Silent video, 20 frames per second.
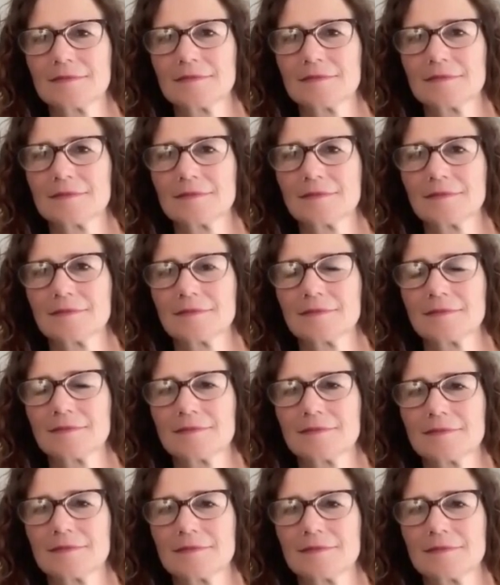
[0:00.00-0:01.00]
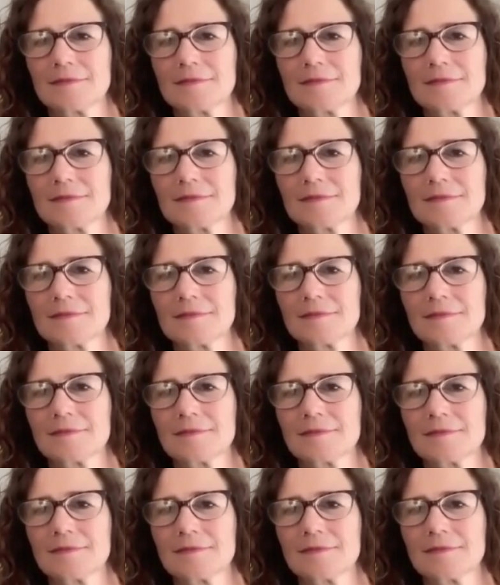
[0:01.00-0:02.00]

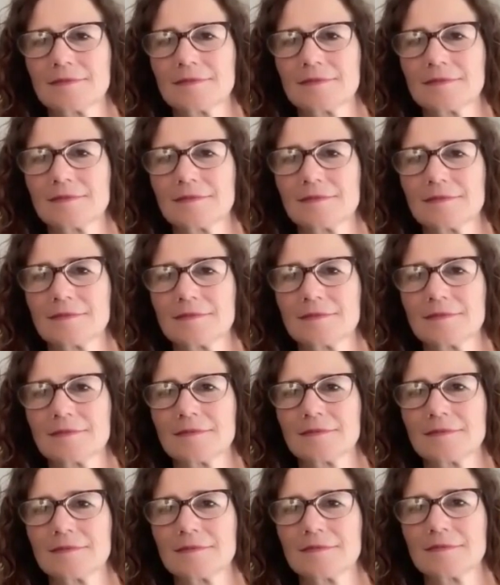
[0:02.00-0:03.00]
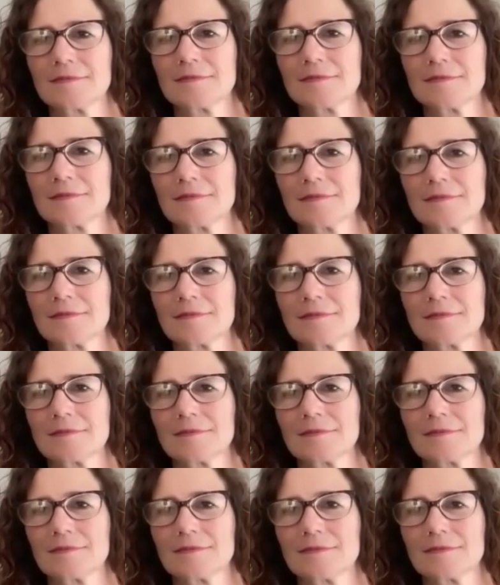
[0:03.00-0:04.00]

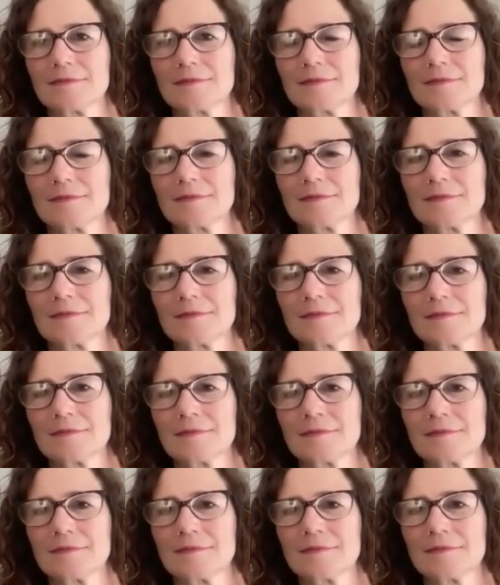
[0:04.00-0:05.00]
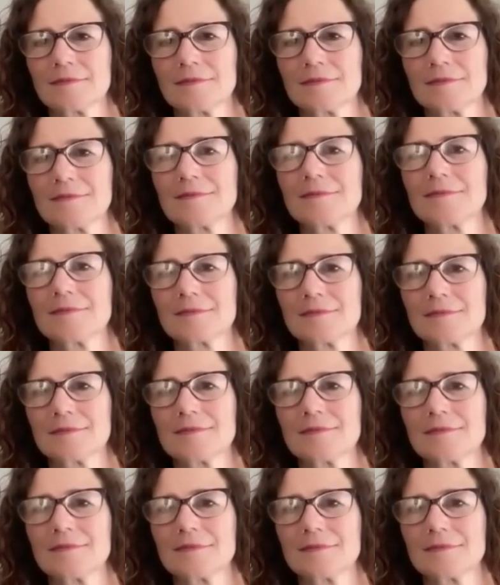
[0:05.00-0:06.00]

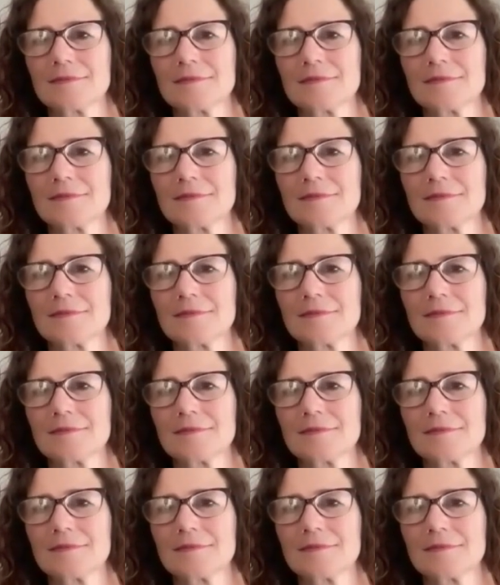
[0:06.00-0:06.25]
This person isn't speaking.